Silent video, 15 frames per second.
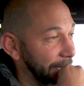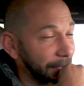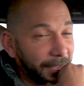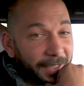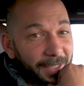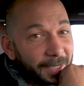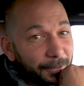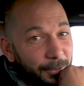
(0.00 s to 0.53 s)
don't
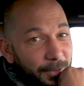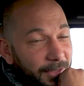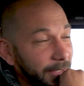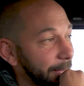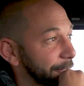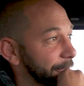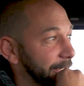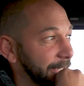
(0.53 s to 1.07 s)
think it comes with
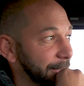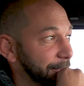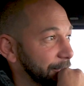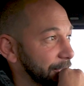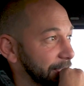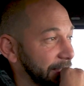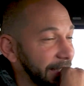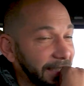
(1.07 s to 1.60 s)
subframes
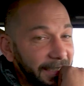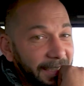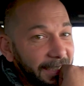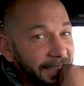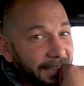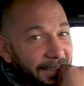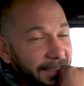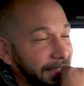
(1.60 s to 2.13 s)
or like
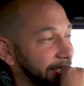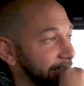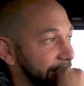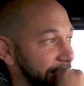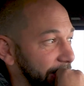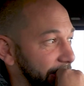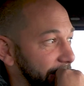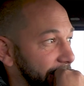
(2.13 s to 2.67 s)
anything.
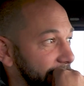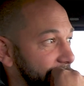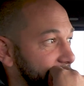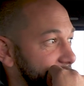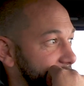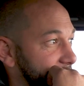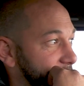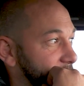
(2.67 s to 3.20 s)
So
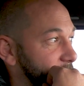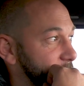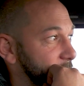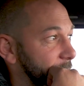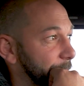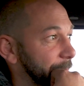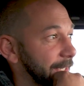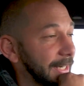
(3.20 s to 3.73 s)

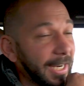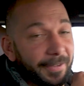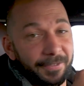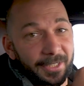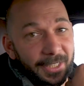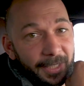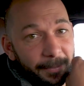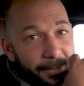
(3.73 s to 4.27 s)
probably gonna have
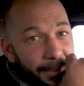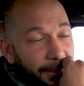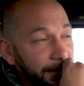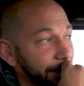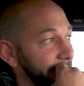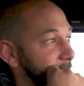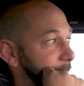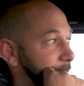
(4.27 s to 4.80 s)
to get built,
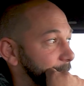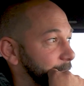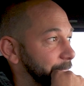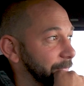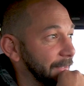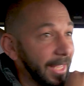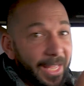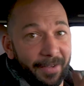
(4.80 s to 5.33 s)
but
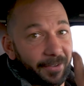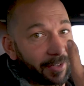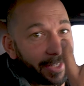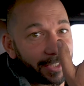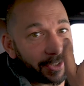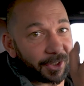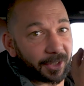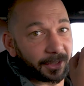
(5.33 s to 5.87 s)
I have all
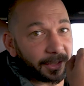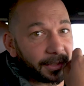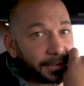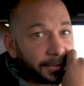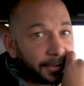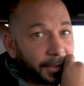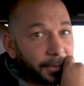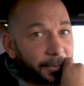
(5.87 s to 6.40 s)
that junk,
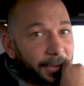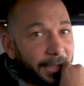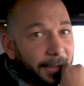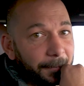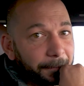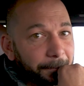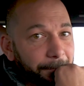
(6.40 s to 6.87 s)
so we're good.